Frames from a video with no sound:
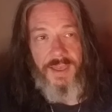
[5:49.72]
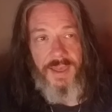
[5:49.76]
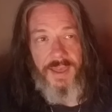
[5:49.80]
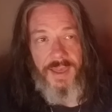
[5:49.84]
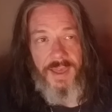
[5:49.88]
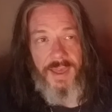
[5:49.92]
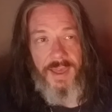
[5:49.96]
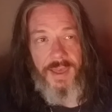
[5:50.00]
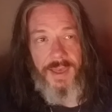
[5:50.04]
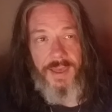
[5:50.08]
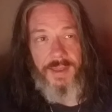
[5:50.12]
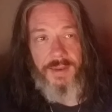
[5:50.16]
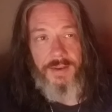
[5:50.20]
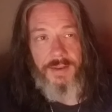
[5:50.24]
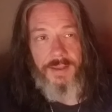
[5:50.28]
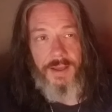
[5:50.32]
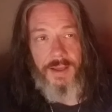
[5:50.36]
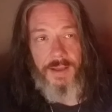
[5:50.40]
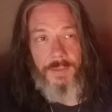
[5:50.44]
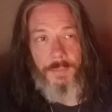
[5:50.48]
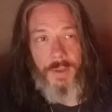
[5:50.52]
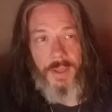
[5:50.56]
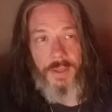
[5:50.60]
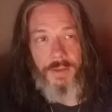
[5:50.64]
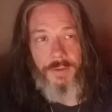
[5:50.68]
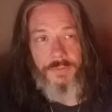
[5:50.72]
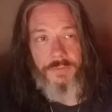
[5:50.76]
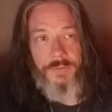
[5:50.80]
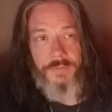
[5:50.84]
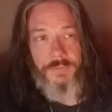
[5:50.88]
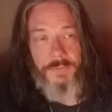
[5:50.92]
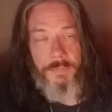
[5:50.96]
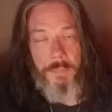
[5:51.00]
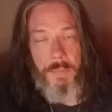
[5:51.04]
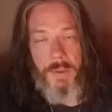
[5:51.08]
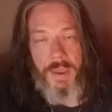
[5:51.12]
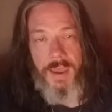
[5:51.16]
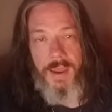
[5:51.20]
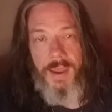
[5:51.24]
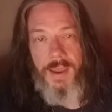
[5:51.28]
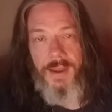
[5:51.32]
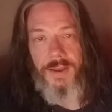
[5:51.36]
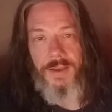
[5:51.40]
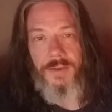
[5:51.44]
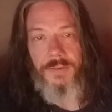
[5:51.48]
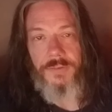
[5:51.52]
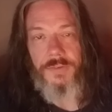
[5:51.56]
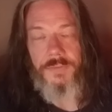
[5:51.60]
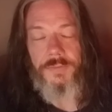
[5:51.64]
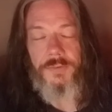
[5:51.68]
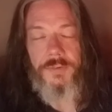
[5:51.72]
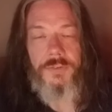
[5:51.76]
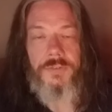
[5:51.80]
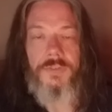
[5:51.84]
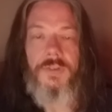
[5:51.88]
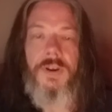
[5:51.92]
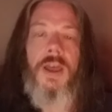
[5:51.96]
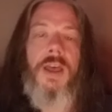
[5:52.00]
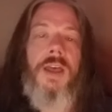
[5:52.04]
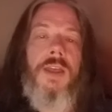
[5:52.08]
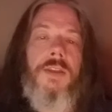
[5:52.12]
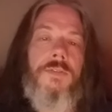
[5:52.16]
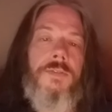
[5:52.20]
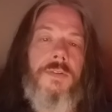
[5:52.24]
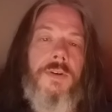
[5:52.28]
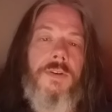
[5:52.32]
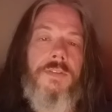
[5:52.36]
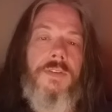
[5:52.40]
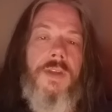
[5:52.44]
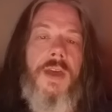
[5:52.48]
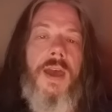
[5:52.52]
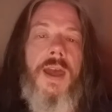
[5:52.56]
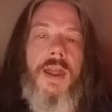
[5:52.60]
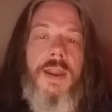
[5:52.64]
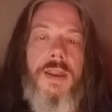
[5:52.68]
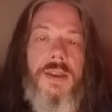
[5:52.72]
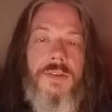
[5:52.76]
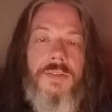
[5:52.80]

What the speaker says: and I used it for pain, I used it for stress, for anxiety,